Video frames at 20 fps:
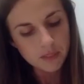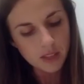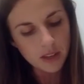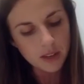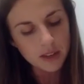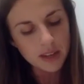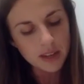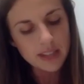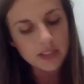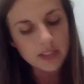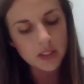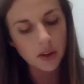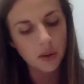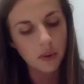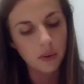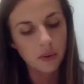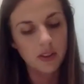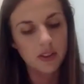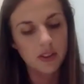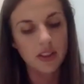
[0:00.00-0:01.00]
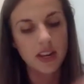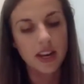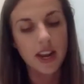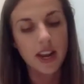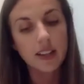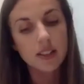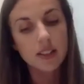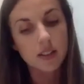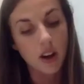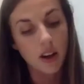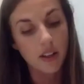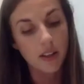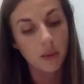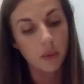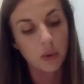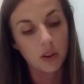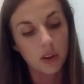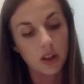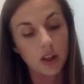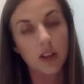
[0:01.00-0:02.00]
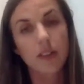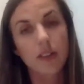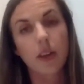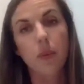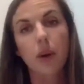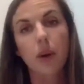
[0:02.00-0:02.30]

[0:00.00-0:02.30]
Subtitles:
Okay, so the next law that we'll learn that